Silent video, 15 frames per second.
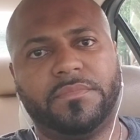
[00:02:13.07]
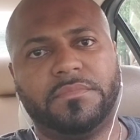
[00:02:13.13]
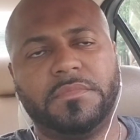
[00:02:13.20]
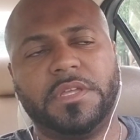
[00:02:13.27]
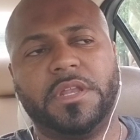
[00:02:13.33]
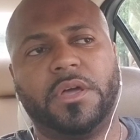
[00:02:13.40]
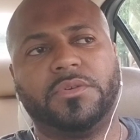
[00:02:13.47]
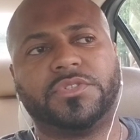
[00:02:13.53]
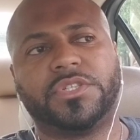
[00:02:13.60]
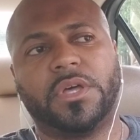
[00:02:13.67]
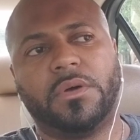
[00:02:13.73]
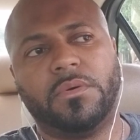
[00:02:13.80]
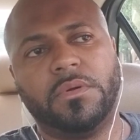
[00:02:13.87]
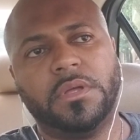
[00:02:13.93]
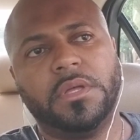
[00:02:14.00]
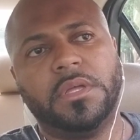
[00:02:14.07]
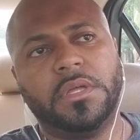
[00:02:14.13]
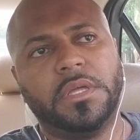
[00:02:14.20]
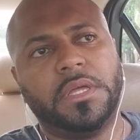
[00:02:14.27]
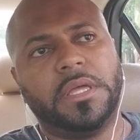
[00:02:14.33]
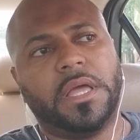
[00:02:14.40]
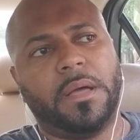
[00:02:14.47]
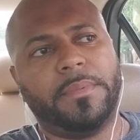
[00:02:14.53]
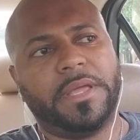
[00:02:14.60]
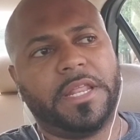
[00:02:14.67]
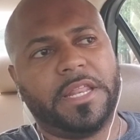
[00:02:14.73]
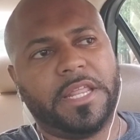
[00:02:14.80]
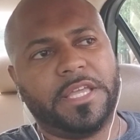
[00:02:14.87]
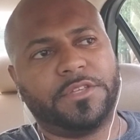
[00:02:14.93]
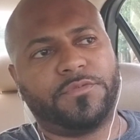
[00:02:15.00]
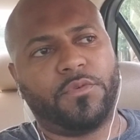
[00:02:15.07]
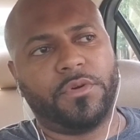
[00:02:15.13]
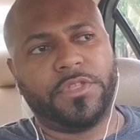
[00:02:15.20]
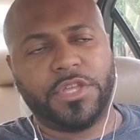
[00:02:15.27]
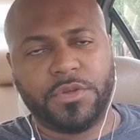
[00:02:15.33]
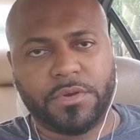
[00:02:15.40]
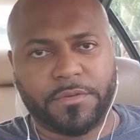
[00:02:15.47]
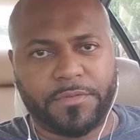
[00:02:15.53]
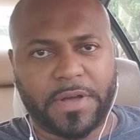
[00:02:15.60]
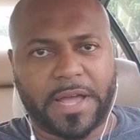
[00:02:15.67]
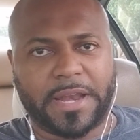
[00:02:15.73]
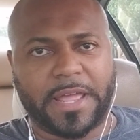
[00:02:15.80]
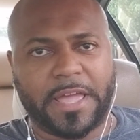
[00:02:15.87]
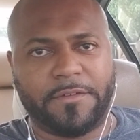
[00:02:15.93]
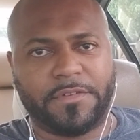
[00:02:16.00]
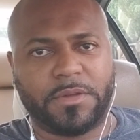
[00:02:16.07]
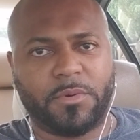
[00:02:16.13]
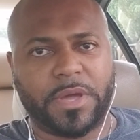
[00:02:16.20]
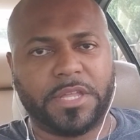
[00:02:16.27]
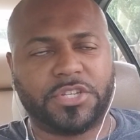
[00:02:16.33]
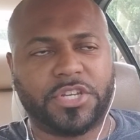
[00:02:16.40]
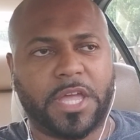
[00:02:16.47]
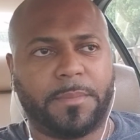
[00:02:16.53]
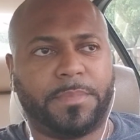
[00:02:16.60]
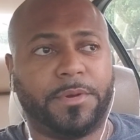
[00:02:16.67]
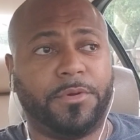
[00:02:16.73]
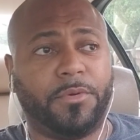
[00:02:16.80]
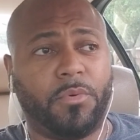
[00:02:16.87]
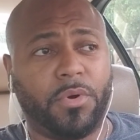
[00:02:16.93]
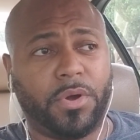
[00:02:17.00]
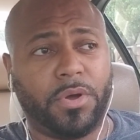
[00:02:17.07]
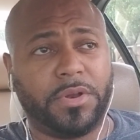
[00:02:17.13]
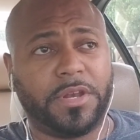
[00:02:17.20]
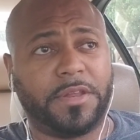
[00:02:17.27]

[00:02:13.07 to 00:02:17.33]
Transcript: you know? So, I mean, it is for the unified heavyweight champion of the world.